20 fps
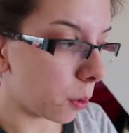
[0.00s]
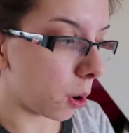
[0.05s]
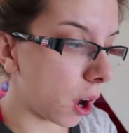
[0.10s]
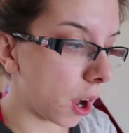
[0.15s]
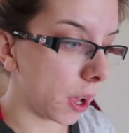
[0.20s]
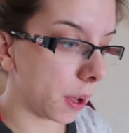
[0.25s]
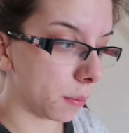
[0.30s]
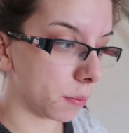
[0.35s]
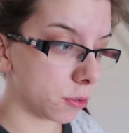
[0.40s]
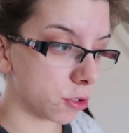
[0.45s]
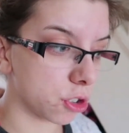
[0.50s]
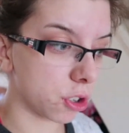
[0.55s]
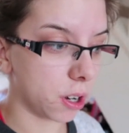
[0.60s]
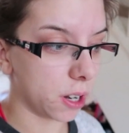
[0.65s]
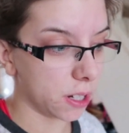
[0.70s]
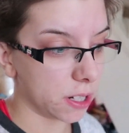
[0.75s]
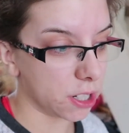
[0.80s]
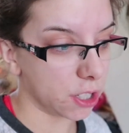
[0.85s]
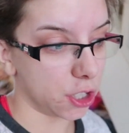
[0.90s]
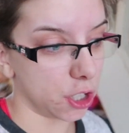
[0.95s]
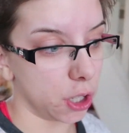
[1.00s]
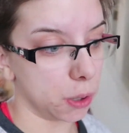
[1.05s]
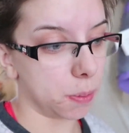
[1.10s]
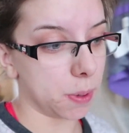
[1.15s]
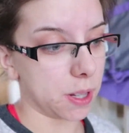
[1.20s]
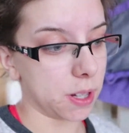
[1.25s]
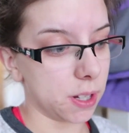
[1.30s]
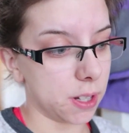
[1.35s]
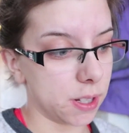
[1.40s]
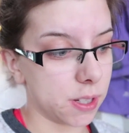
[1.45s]
what I'm trying to do,
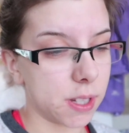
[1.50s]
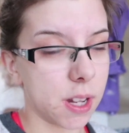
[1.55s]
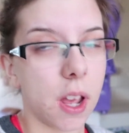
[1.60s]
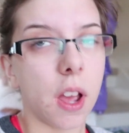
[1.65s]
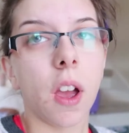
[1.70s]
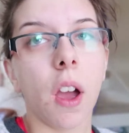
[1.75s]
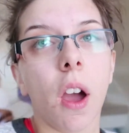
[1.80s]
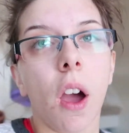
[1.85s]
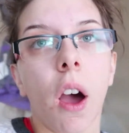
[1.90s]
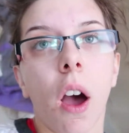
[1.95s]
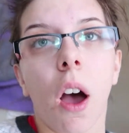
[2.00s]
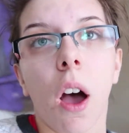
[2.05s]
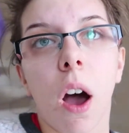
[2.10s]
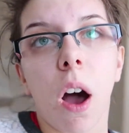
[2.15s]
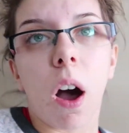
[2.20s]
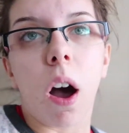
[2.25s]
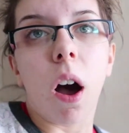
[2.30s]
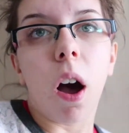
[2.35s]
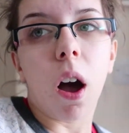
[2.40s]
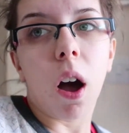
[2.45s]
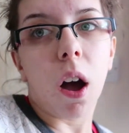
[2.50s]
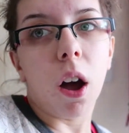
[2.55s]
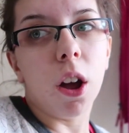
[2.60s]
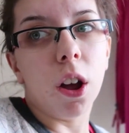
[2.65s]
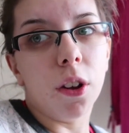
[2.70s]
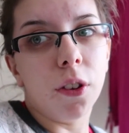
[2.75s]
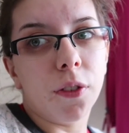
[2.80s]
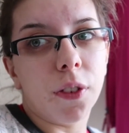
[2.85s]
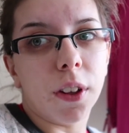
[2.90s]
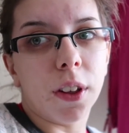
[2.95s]
because
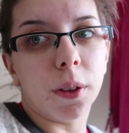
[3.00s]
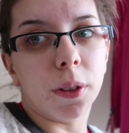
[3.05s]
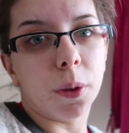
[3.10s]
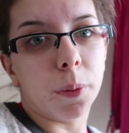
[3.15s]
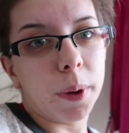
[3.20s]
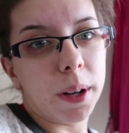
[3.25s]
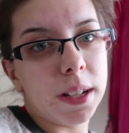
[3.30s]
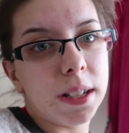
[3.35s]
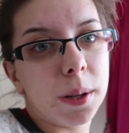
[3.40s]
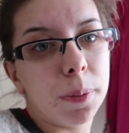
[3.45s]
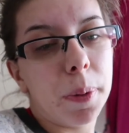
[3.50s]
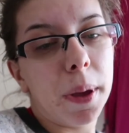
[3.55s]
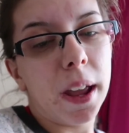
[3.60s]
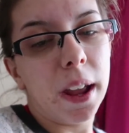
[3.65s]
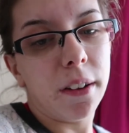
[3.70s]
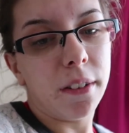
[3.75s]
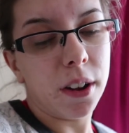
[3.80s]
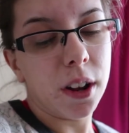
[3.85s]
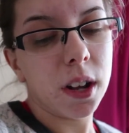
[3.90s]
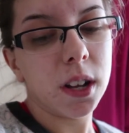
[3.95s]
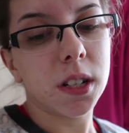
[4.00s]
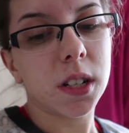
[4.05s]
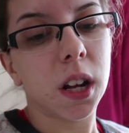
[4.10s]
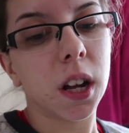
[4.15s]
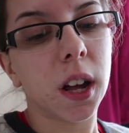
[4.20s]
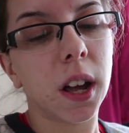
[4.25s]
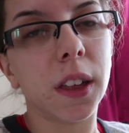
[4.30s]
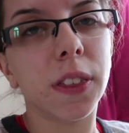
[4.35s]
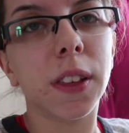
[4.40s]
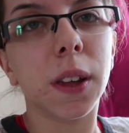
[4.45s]
over the winter period,
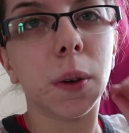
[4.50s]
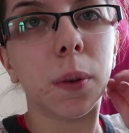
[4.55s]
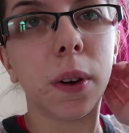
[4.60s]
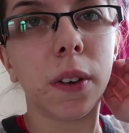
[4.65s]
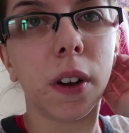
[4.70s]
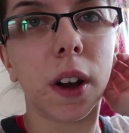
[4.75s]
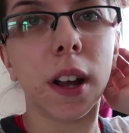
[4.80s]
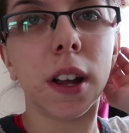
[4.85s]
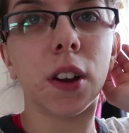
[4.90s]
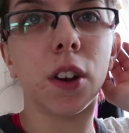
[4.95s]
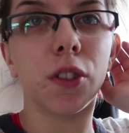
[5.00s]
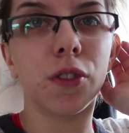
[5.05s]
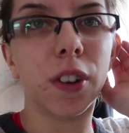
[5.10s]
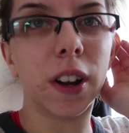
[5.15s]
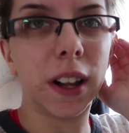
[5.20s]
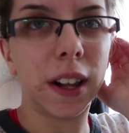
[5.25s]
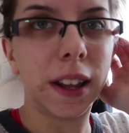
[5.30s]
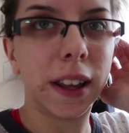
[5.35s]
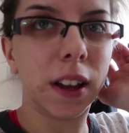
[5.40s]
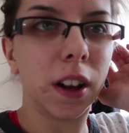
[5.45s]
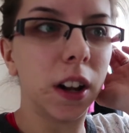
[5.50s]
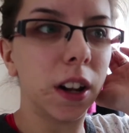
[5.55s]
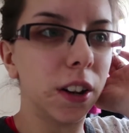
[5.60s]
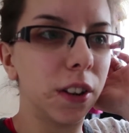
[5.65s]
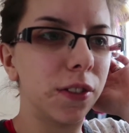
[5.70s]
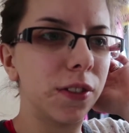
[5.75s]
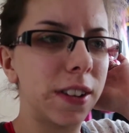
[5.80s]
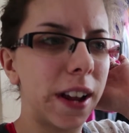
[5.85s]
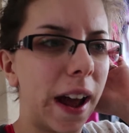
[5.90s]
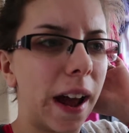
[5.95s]
I think where I got really kind
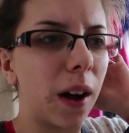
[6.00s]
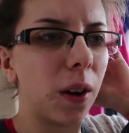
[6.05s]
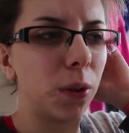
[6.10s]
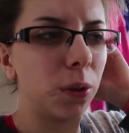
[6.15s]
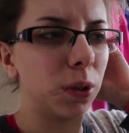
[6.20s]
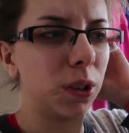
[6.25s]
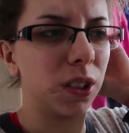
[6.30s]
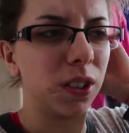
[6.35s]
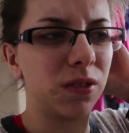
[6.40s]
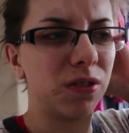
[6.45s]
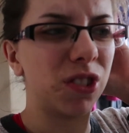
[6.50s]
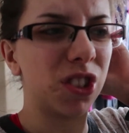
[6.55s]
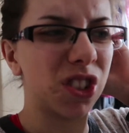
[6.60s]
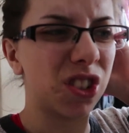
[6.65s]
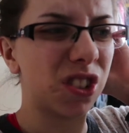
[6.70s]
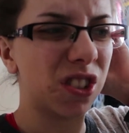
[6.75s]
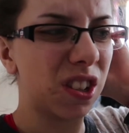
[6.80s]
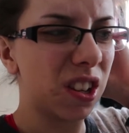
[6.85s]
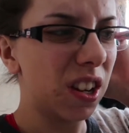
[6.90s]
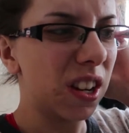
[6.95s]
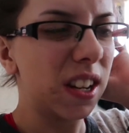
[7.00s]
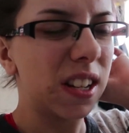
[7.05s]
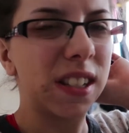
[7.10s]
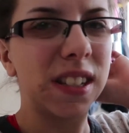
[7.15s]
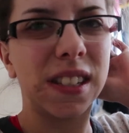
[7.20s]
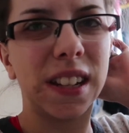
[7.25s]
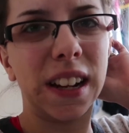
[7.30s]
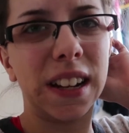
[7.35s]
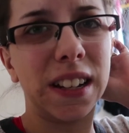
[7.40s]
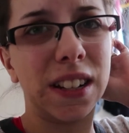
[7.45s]
of down and just
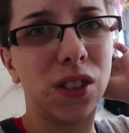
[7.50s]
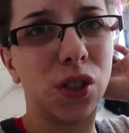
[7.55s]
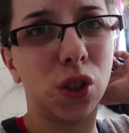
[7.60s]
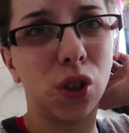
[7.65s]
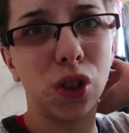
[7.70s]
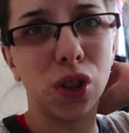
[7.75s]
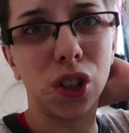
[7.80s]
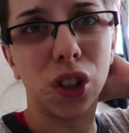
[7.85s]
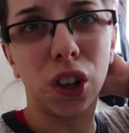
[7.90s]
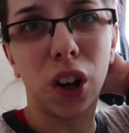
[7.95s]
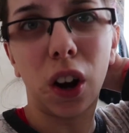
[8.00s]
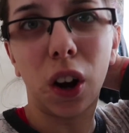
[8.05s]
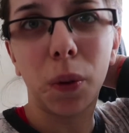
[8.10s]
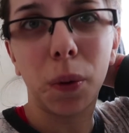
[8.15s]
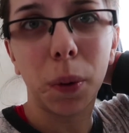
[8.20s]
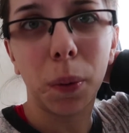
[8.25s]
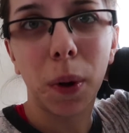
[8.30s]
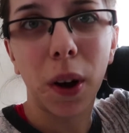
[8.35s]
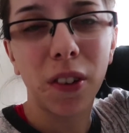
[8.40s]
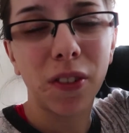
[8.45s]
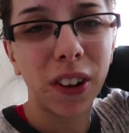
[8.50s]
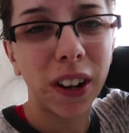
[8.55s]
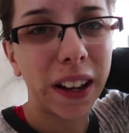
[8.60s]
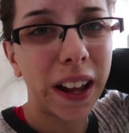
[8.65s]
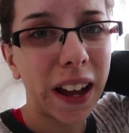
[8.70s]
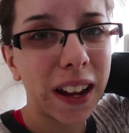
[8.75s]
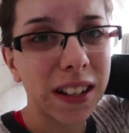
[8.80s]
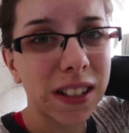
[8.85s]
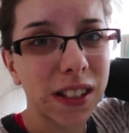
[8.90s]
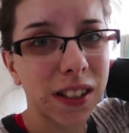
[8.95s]
stayed indoors a lot, we weren't
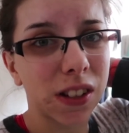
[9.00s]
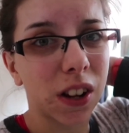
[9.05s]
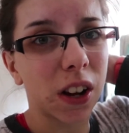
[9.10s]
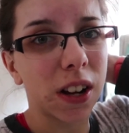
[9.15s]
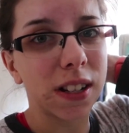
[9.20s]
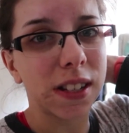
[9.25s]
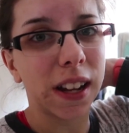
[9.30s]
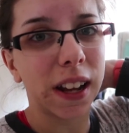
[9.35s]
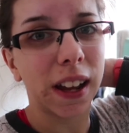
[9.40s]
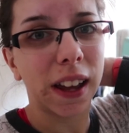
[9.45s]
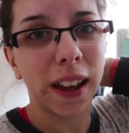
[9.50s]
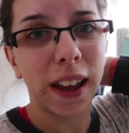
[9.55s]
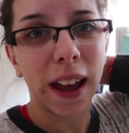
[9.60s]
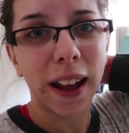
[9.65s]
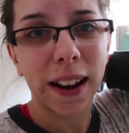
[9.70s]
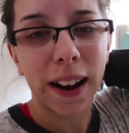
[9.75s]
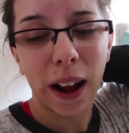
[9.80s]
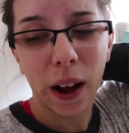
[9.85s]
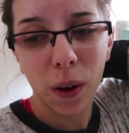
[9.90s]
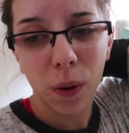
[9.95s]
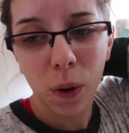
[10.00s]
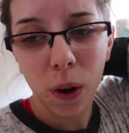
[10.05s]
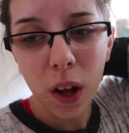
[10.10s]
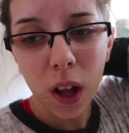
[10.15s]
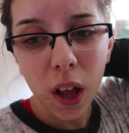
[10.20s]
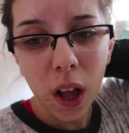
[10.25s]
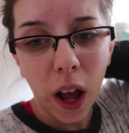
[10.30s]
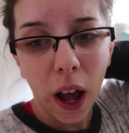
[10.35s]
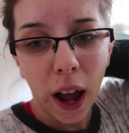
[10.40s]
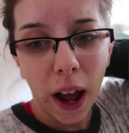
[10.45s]
really exercising and getting out,
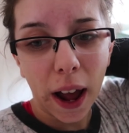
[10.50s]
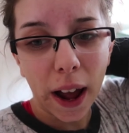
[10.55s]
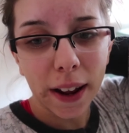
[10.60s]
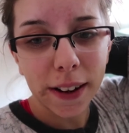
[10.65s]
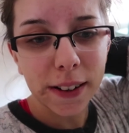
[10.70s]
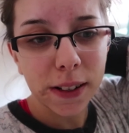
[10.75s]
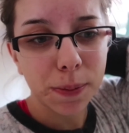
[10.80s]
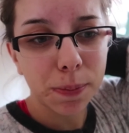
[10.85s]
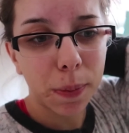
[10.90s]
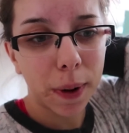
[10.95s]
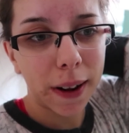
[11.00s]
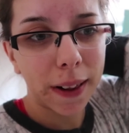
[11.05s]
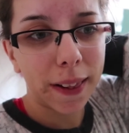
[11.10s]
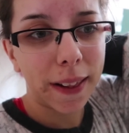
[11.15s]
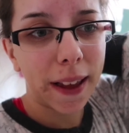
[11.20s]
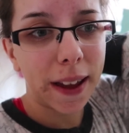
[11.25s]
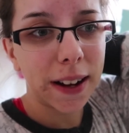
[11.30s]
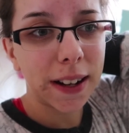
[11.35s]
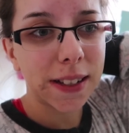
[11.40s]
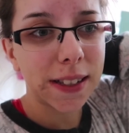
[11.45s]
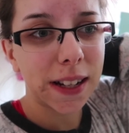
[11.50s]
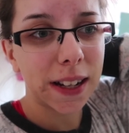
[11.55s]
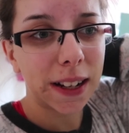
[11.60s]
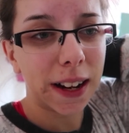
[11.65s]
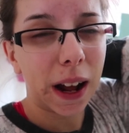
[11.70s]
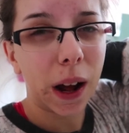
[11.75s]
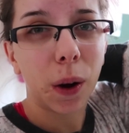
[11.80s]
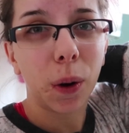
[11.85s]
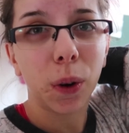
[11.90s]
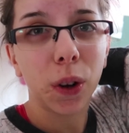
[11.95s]
and my legs are
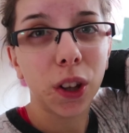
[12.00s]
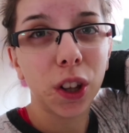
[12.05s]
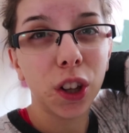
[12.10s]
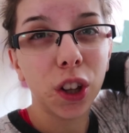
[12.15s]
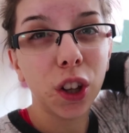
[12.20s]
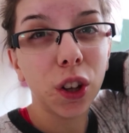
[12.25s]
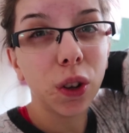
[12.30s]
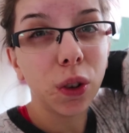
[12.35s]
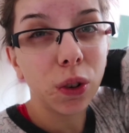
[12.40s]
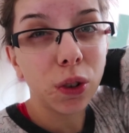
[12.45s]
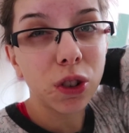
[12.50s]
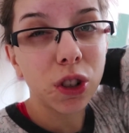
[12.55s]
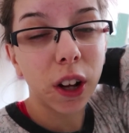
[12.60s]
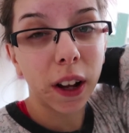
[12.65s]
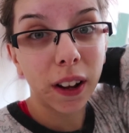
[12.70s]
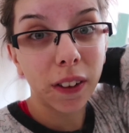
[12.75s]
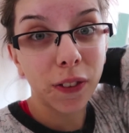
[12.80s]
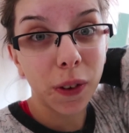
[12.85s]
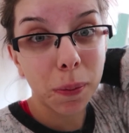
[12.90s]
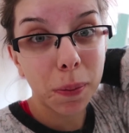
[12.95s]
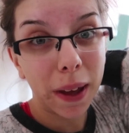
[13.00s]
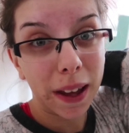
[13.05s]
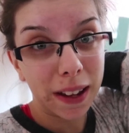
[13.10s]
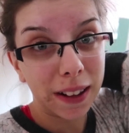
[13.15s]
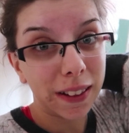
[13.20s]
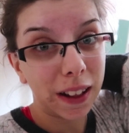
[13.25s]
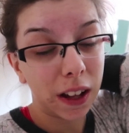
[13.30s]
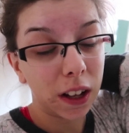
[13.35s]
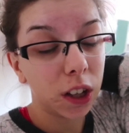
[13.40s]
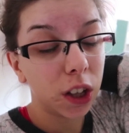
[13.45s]
now huge. Like for
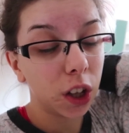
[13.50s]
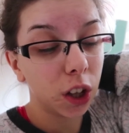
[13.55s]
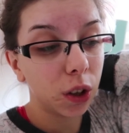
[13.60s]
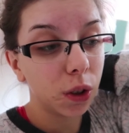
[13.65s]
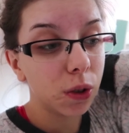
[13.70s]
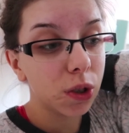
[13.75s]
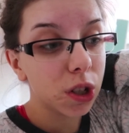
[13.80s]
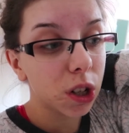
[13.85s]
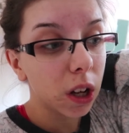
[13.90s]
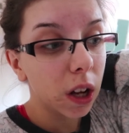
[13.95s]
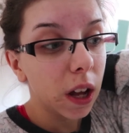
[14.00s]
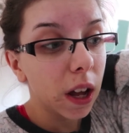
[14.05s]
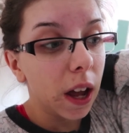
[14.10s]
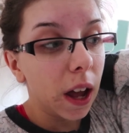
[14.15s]
me, they're huge.